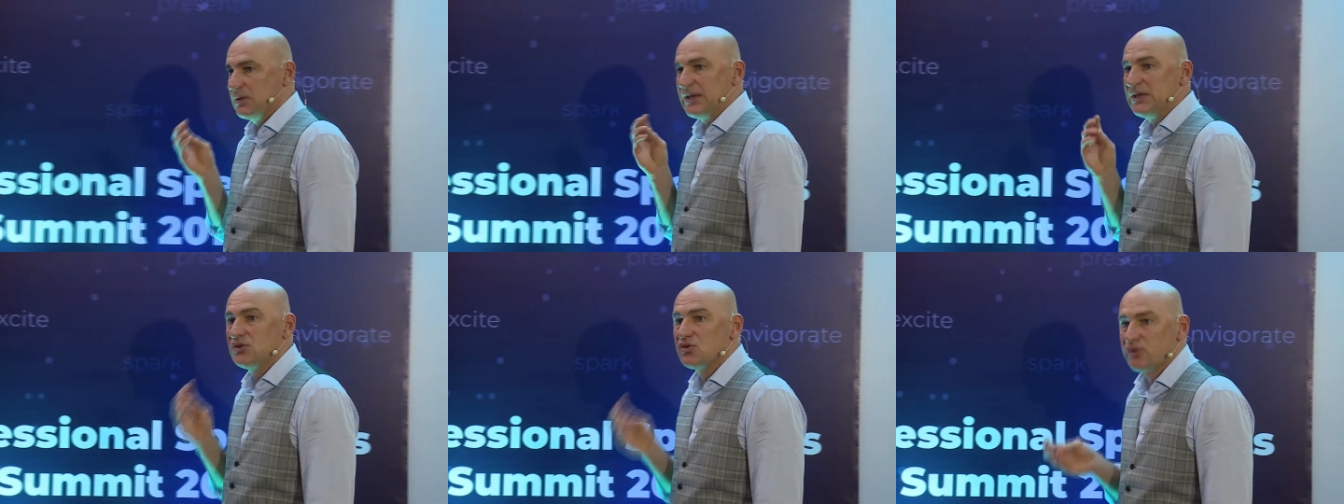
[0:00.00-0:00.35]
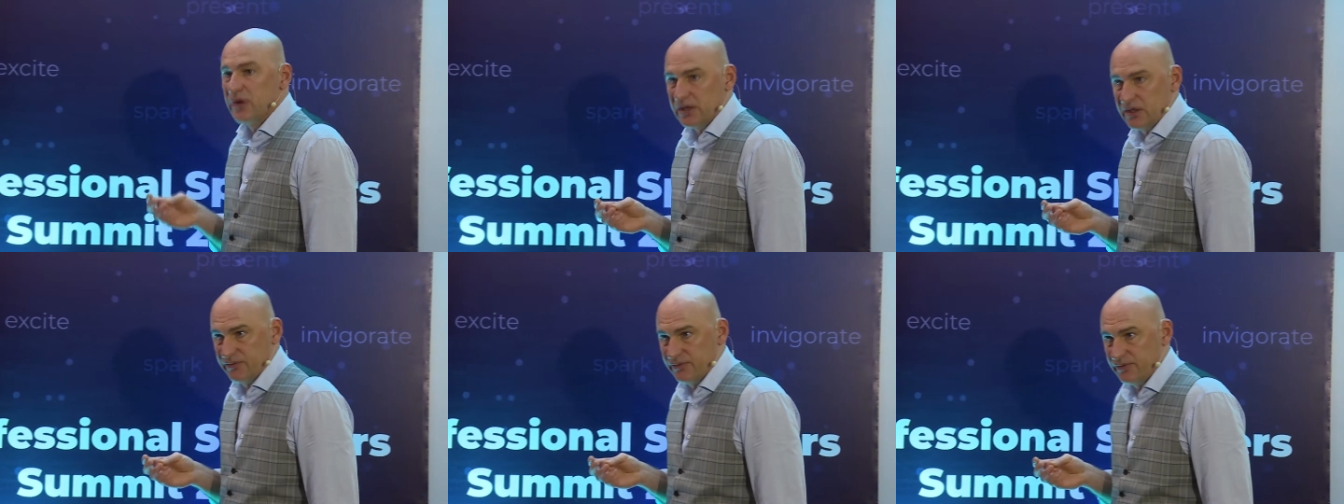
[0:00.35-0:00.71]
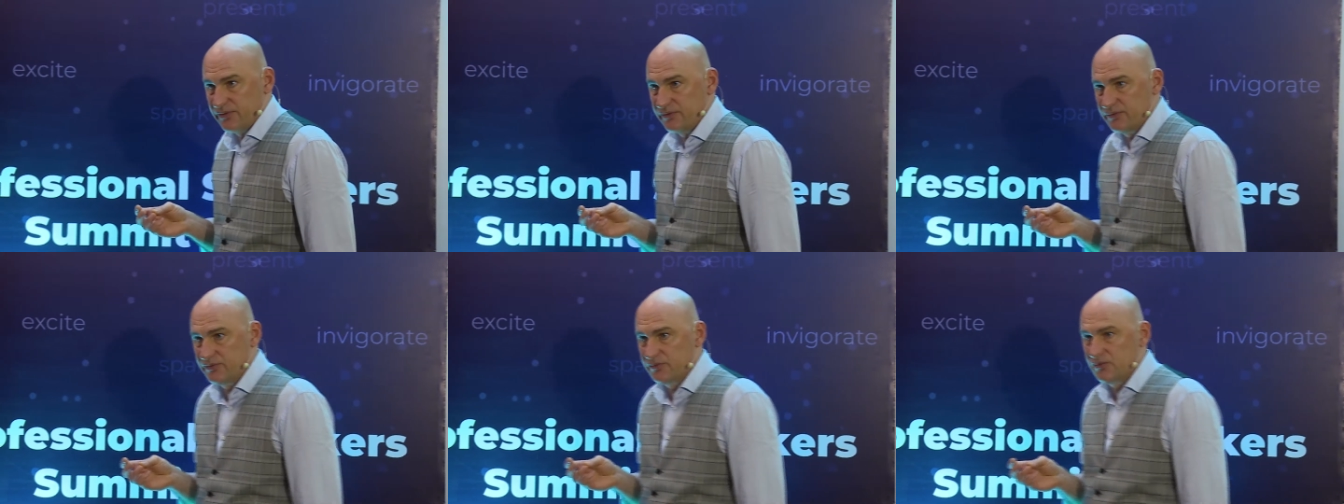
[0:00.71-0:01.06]
interactive
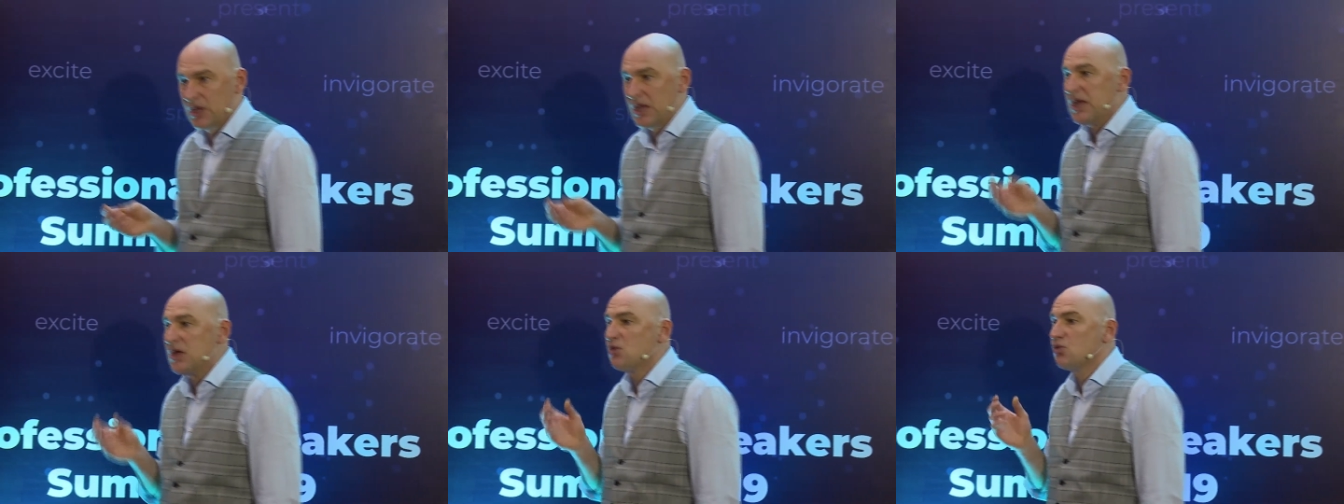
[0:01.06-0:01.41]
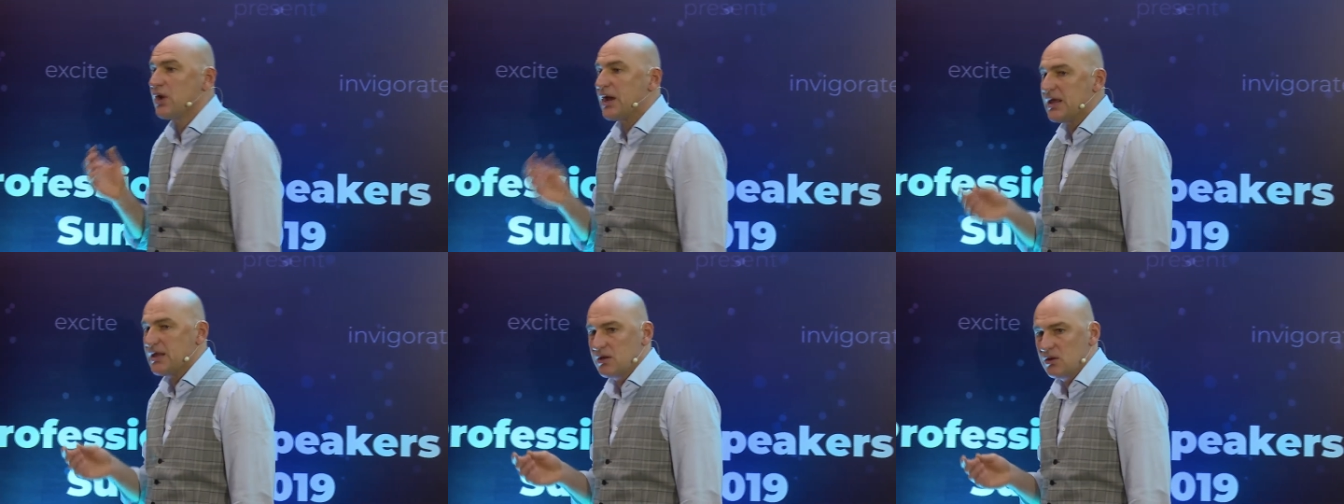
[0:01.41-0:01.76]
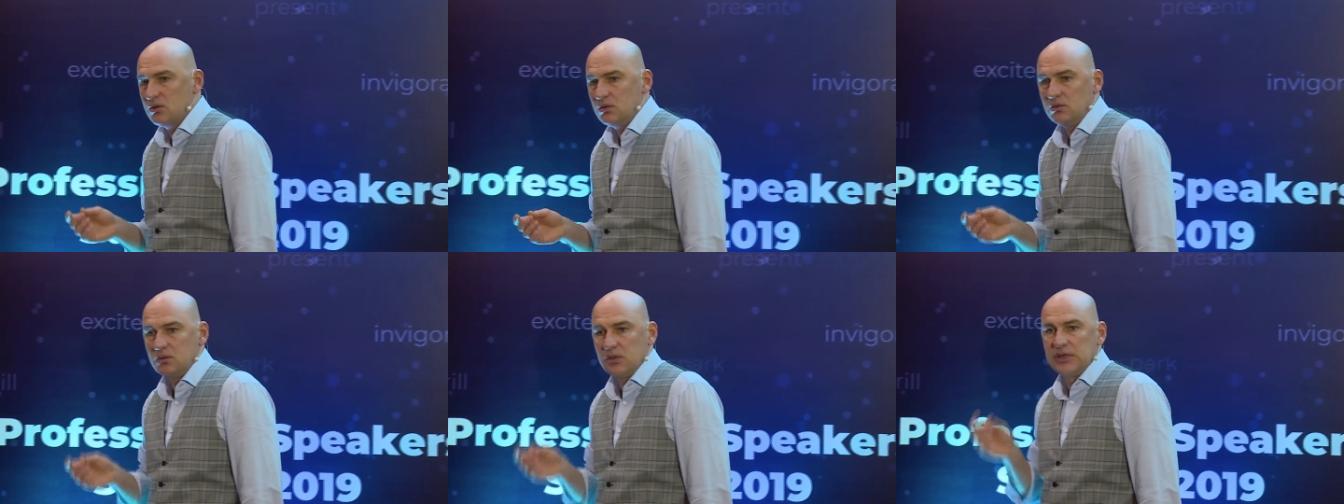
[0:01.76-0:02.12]

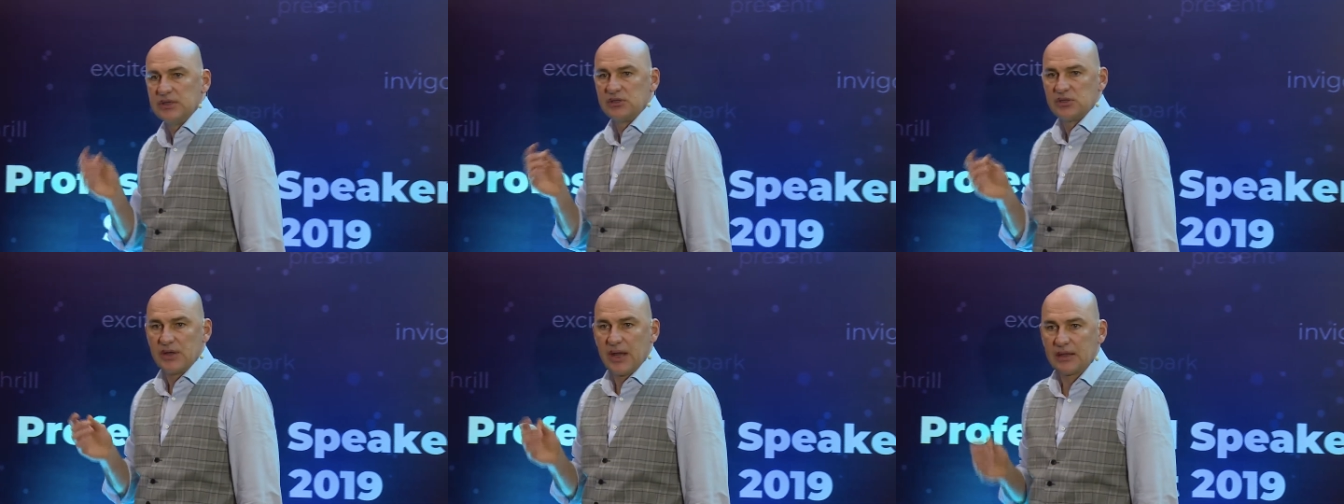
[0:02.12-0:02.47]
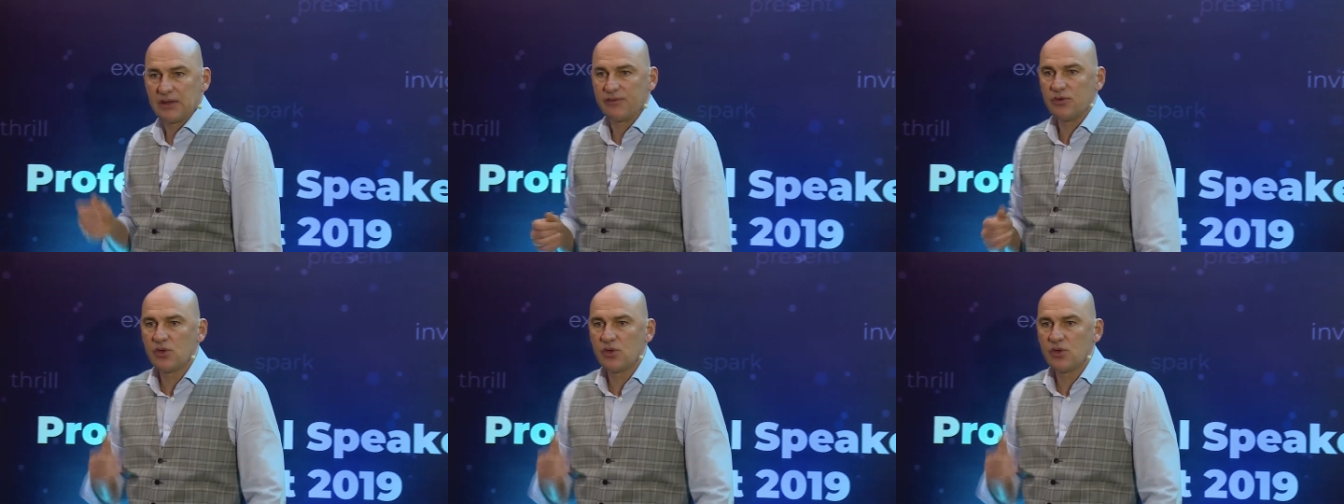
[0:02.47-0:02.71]
radio, interactive.